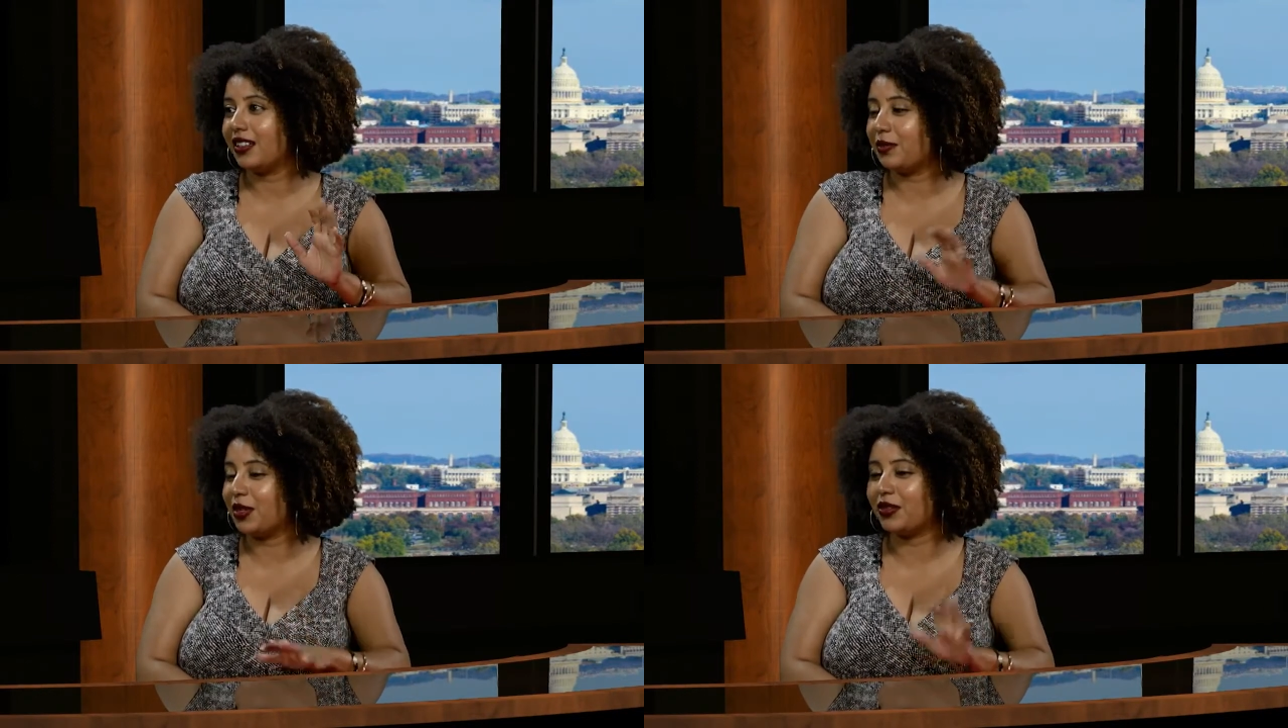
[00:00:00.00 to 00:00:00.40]

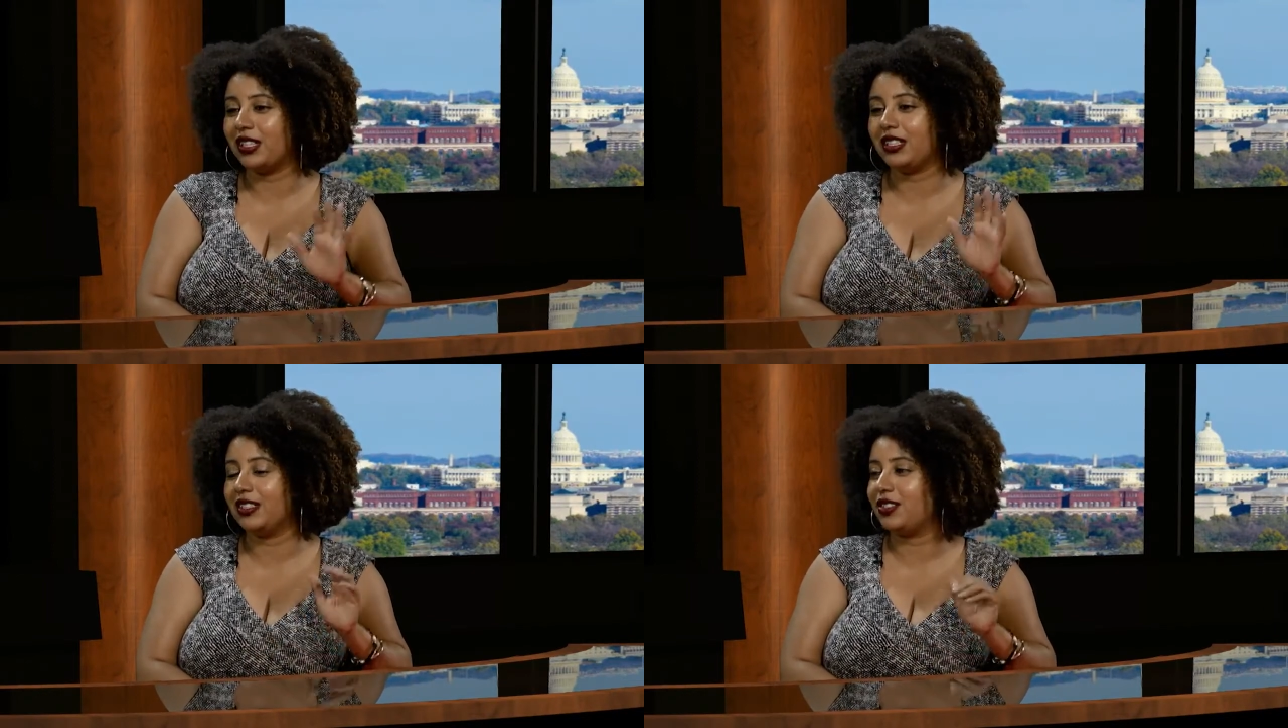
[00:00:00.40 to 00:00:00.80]
the Middle
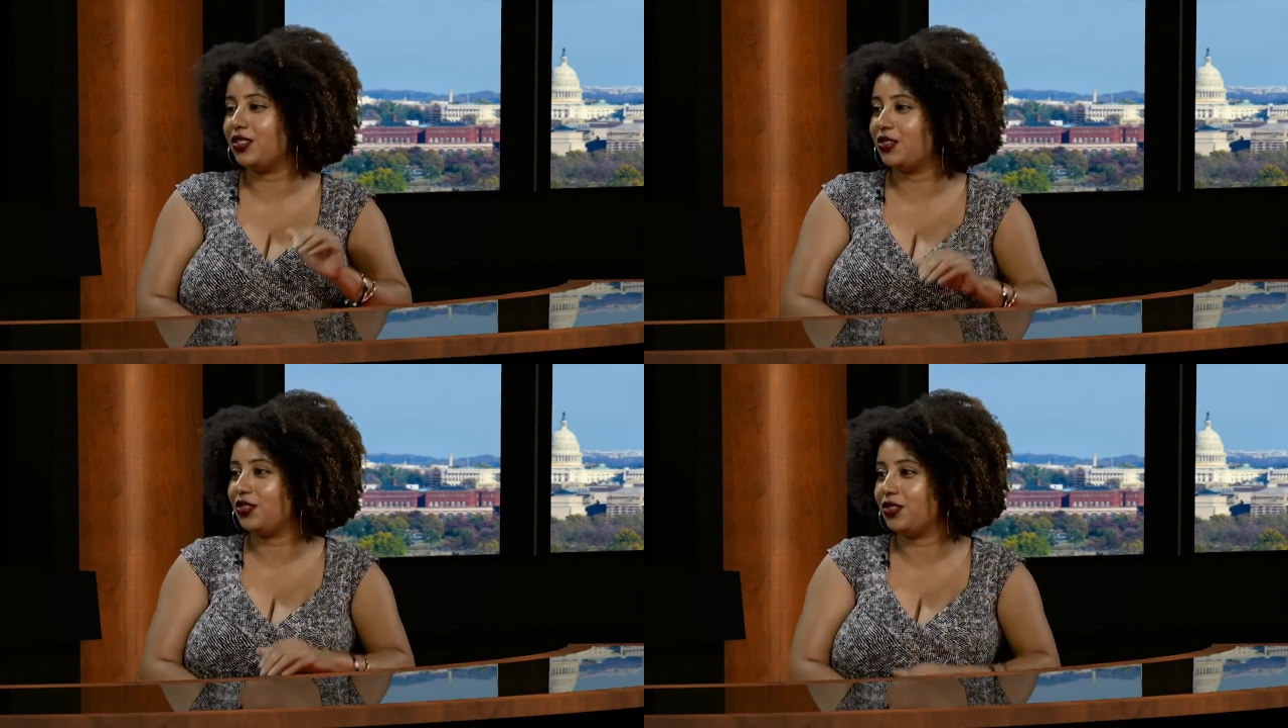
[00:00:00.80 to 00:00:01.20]
East
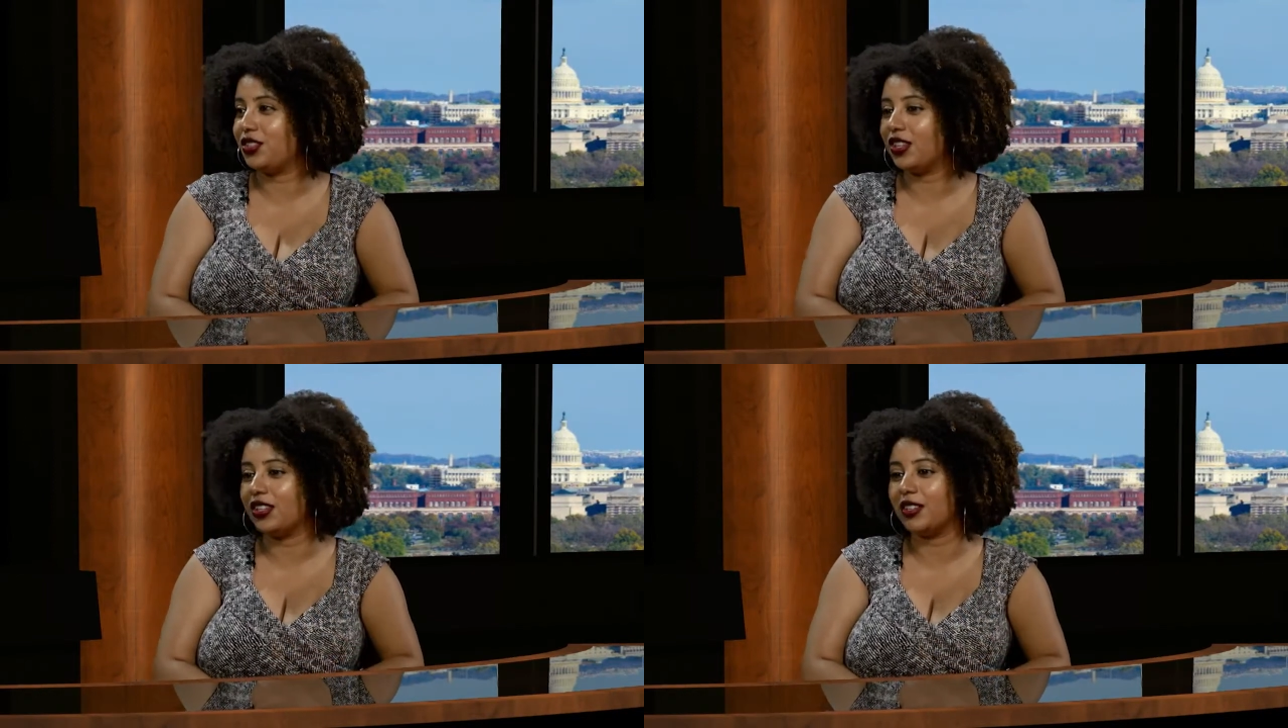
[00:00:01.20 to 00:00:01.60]
to
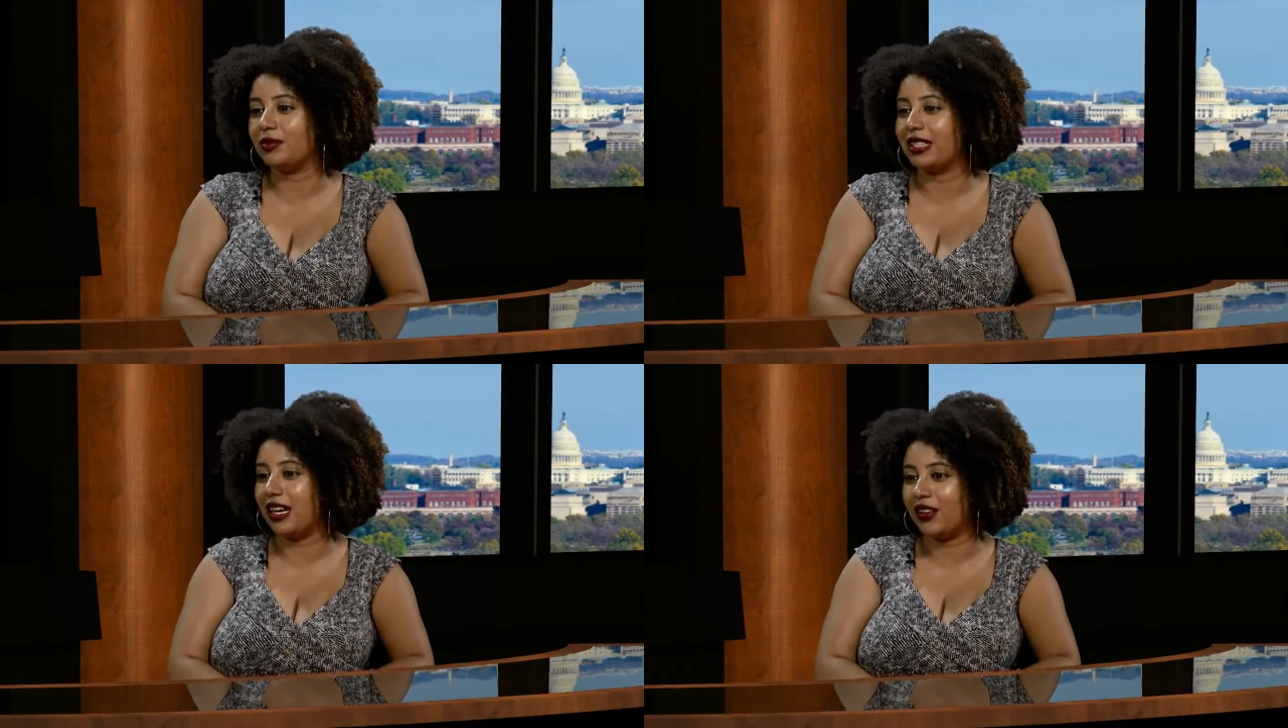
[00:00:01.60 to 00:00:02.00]

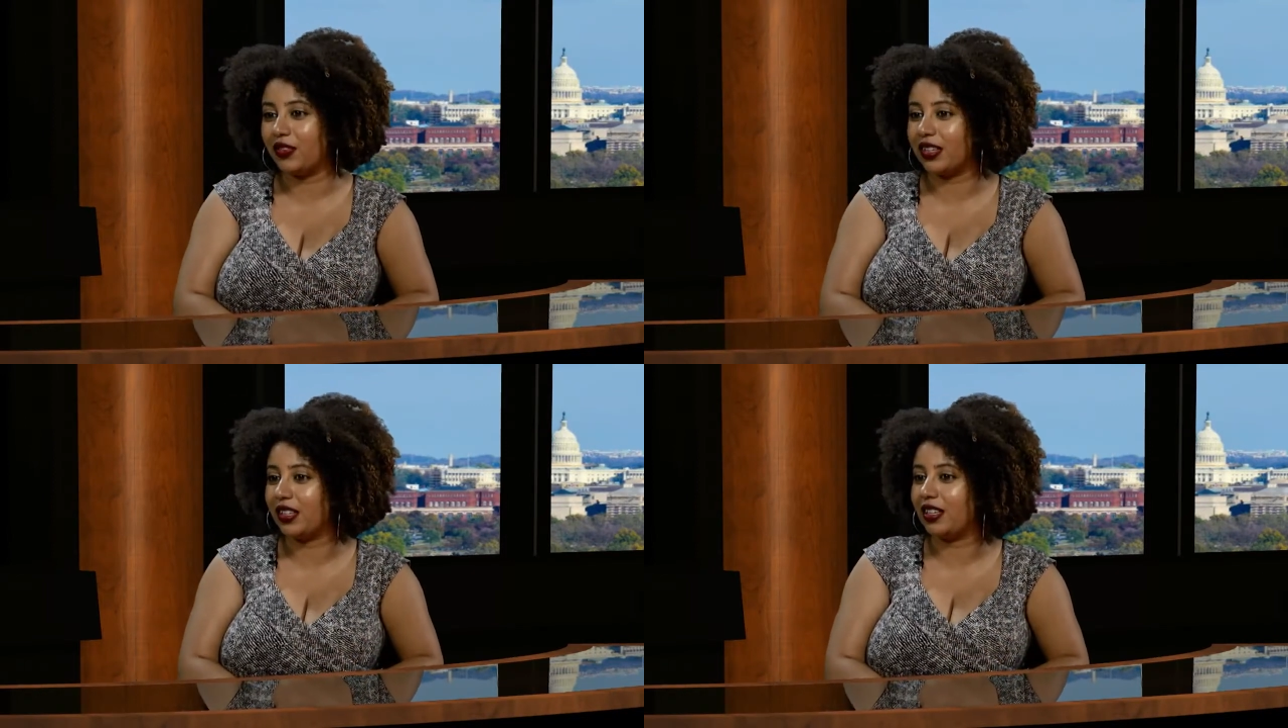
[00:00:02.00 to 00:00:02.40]
Europe to
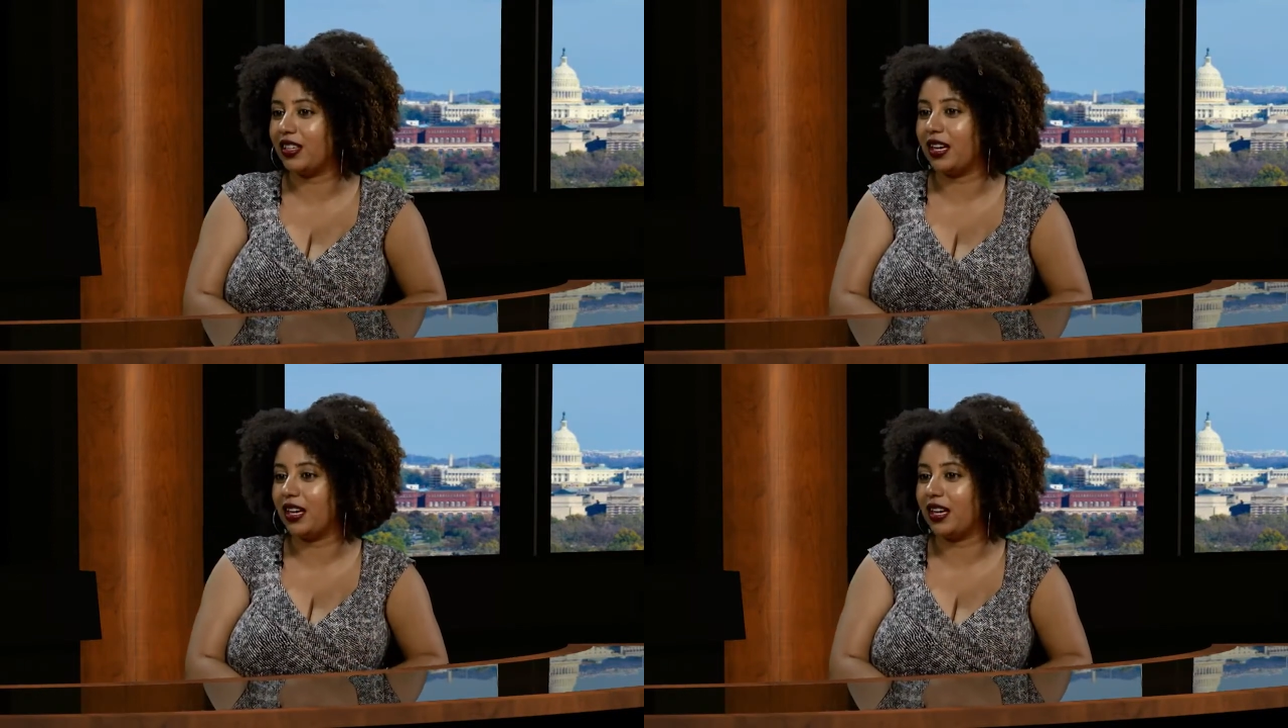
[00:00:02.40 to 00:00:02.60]
Africa.